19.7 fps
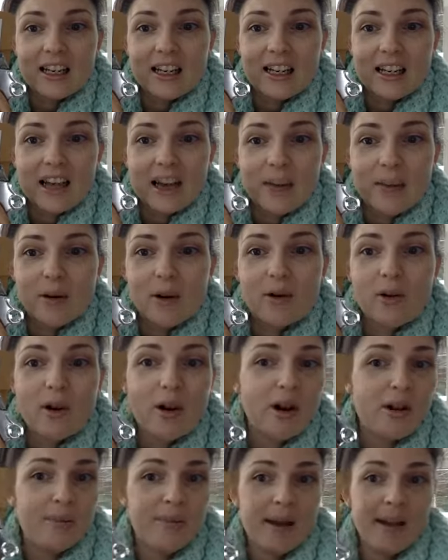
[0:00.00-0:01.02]
come out
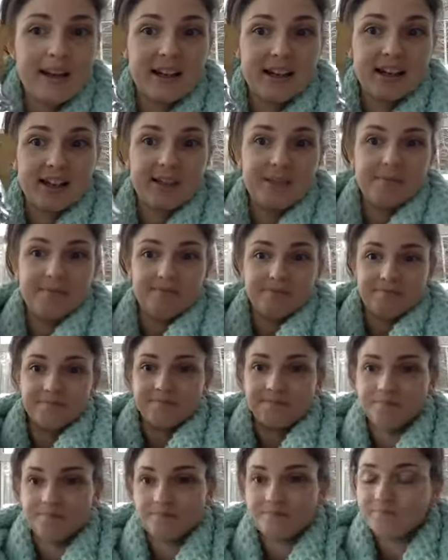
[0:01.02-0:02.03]
automatically.
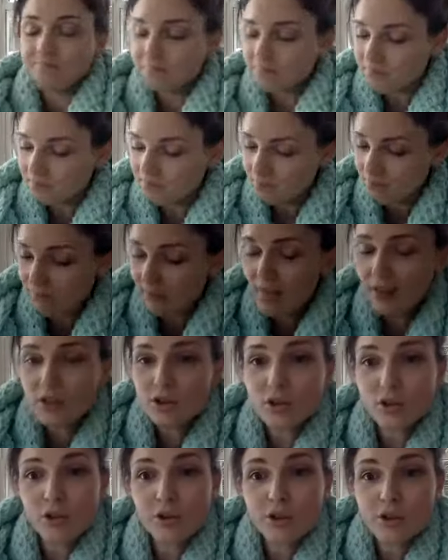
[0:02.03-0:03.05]

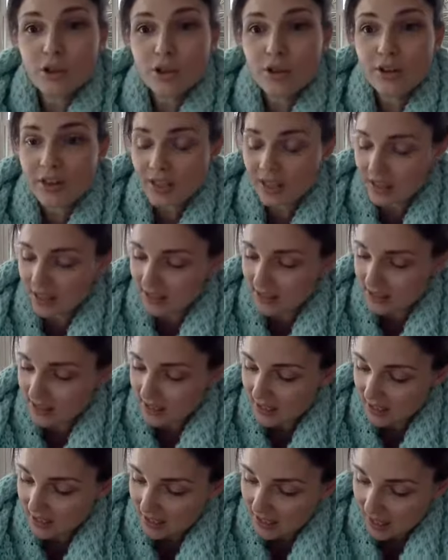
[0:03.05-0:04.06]
So those are things
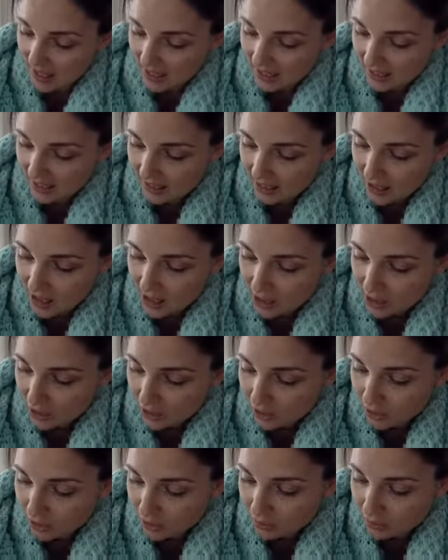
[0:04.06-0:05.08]
like
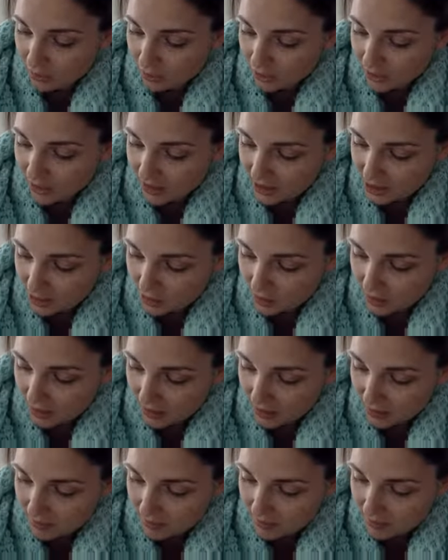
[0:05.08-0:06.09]
your mortgage
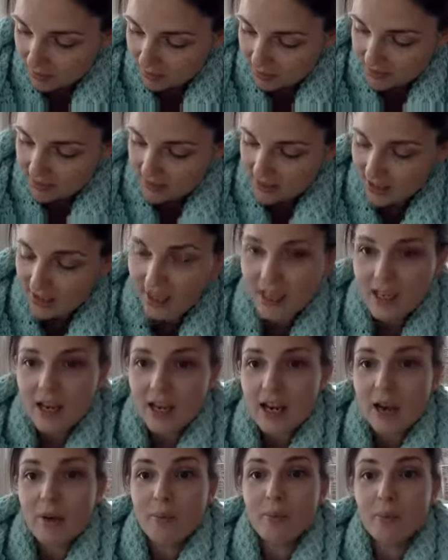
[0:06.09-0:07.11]
payment,
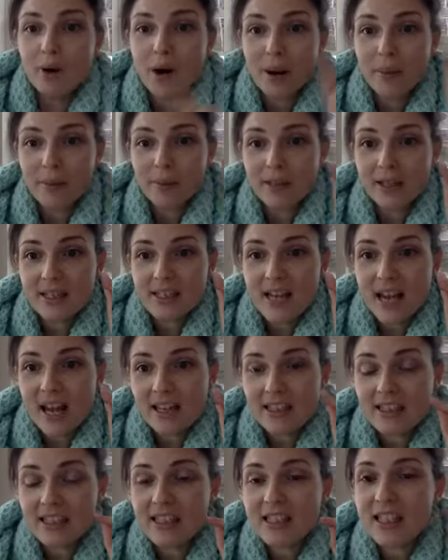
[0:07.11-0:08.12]
property
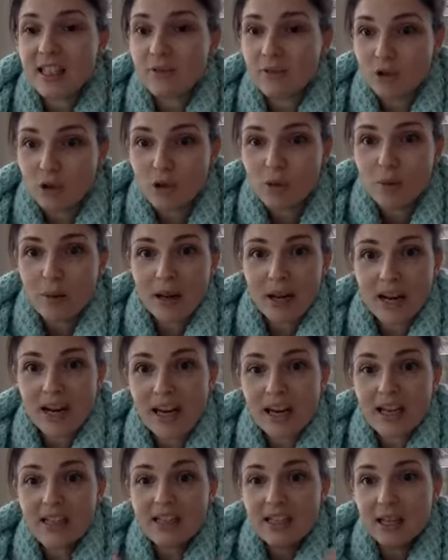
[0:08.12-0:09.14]
taxes. If you
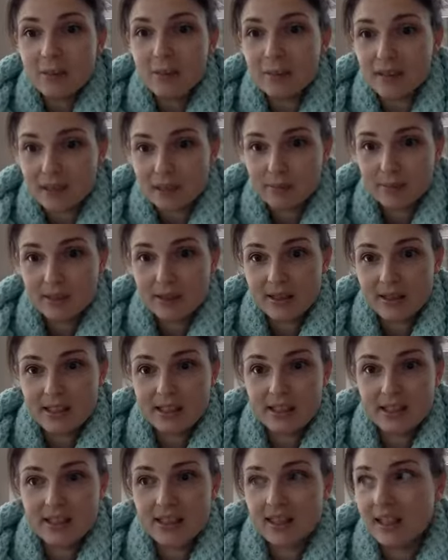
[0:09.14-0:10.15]
pay some
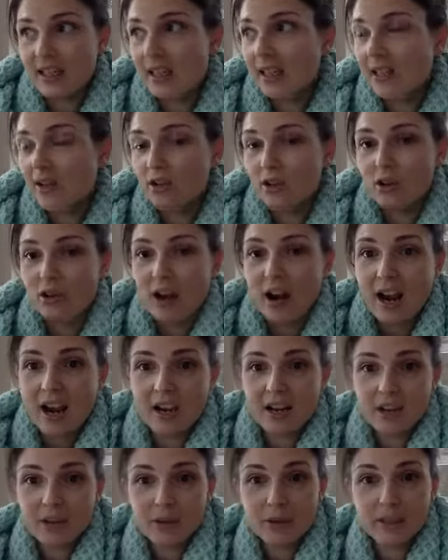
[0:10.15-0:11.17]
expenses either
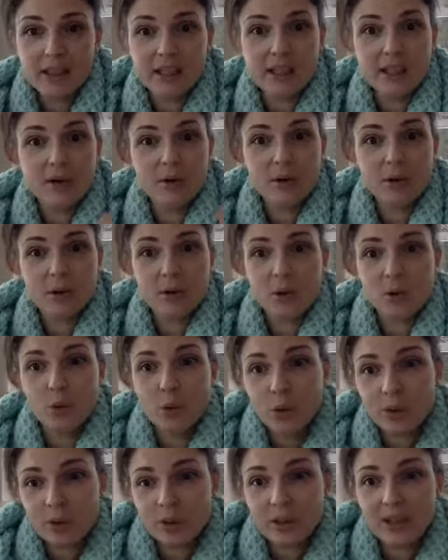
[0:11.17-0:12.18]
annually or
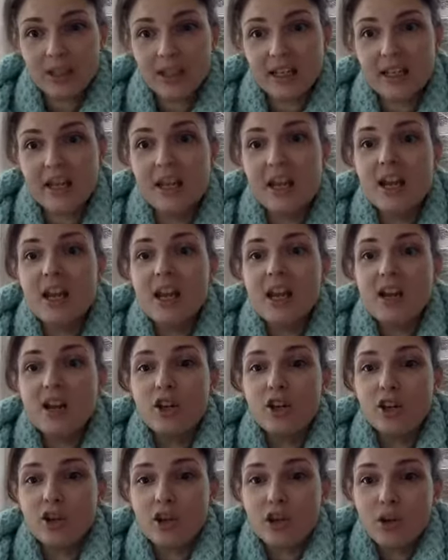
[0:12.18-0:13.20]
quarterly,
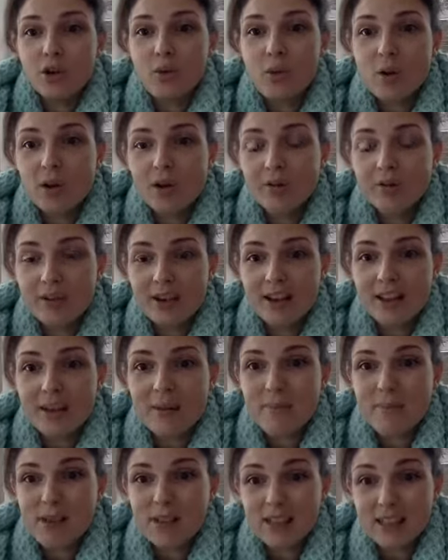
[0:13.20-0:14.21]
you're going to want to find the
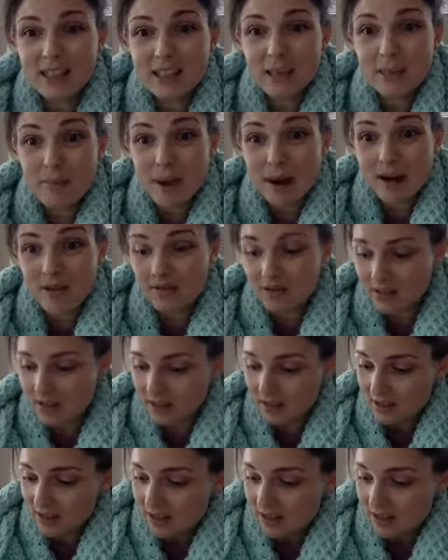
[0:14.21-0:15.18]
monthly amount.